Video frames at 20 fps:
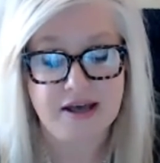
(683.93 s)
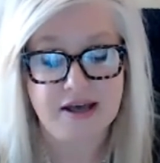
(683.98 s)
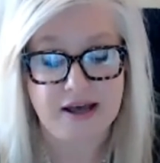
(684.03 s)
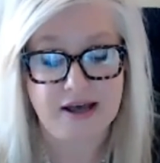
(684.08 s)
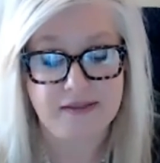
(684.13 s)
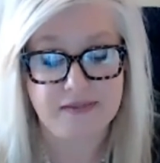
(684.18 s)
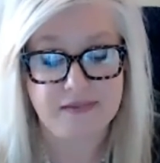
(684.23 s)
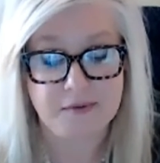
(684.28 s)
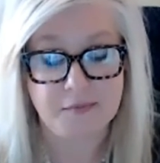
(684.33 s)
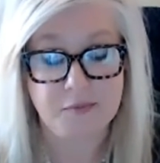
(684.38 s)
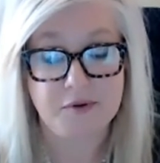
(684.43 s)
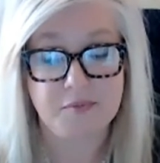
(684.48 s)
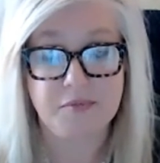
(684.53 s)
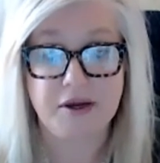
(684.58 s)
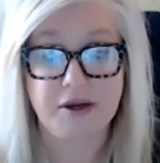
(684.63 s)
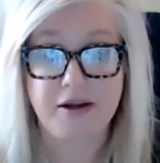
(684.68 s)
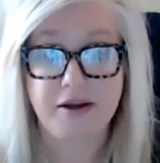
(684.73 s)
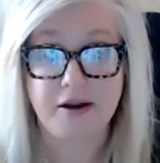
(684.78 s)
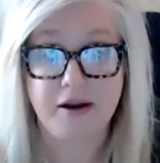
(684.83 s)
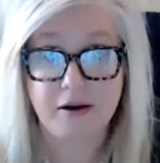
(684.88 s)
And then when
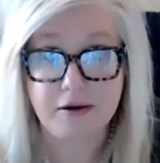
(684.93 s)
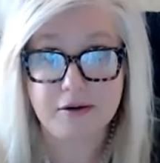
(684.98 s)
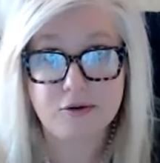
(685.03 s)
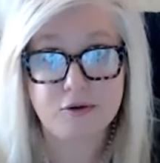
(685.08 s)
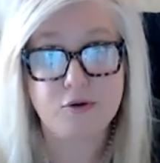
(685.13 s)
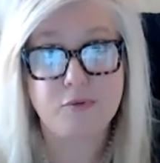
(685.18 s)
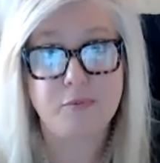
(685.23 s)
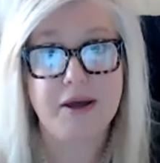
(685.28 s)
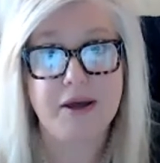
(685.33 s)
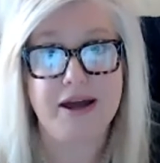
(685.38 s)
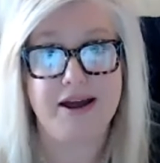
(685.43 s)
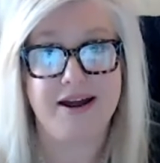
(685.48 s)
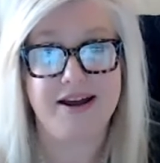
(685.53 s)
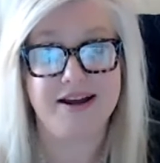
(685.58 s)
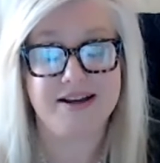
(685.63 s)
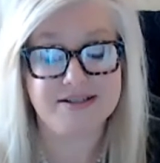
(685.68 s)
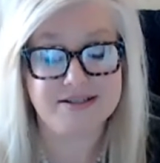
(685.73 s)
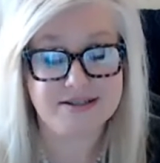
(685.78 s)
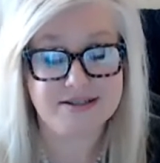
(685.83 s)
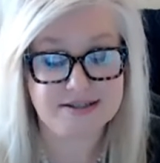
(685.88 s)
my uncle
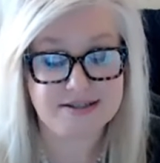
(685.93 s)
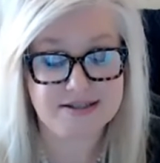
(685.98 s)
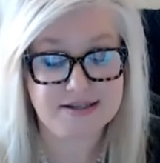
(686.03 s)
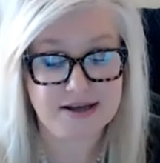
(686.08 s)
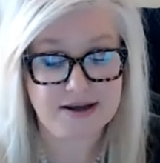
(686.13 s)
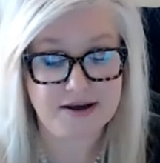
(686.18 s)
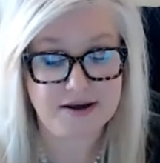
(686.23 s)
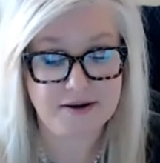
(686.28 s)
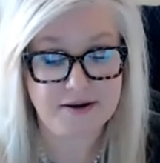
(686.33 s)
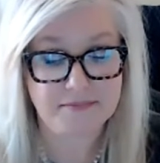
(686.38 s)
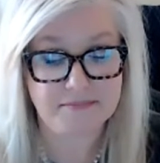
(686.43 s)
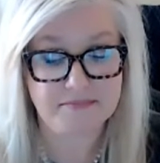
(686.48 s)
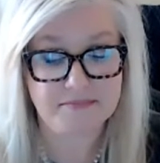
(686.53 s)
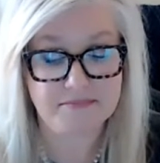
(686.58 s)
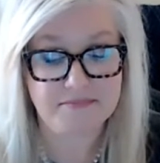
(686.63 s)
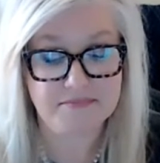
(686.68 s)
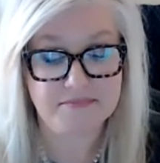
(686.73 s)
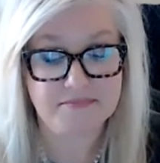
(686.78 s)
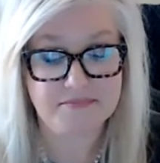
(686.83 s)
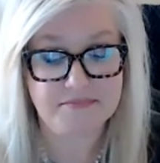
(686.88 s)
passed,
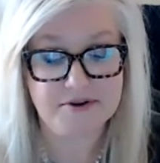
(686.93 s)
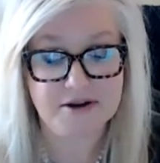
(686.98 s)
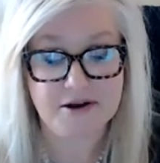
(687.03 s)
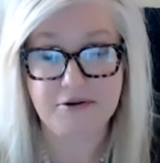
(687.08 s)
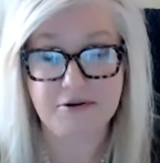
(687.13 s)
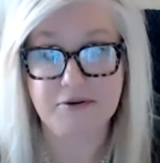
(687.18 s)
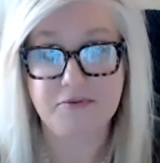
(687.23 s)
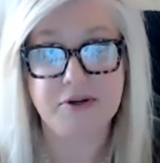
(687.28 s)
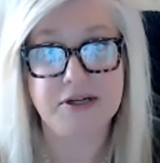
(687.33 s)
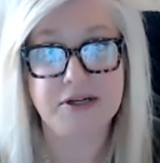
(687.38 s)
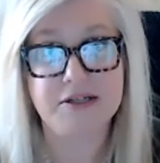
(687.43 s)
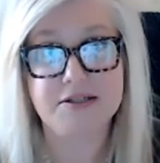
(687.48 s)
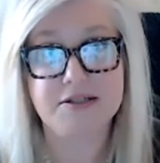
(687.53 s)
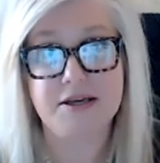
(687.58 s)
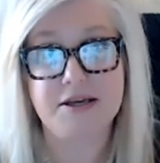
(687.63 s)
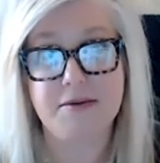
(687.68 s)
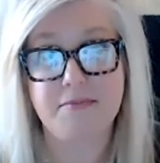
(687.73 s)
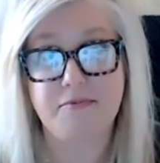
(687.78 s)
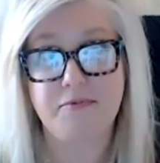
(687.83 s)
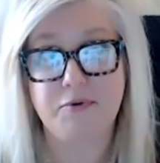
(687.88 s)
no one wanted to
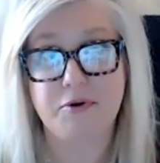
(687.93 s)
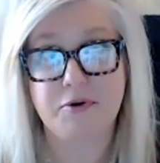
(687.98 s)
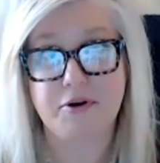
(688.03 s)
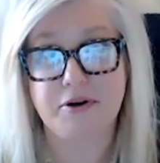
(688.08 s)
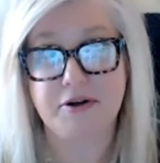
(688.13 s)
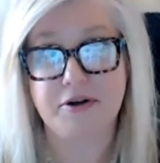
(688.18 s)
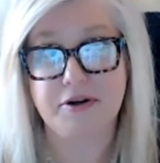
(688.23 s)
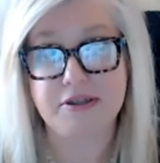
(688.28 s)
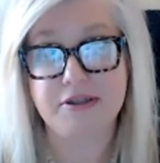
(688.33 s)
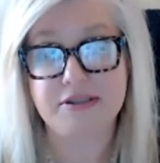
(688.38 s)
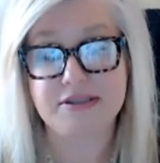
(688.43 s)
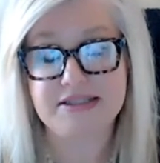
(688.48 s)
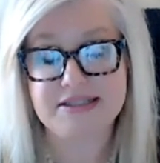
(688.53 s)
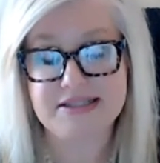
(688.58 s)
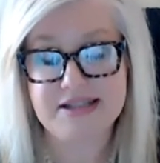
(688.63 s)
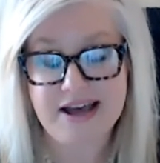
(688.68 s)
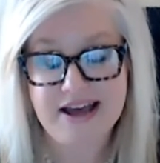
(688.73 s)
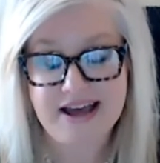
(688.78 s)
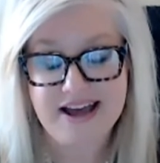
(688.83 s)
keep 4 urns.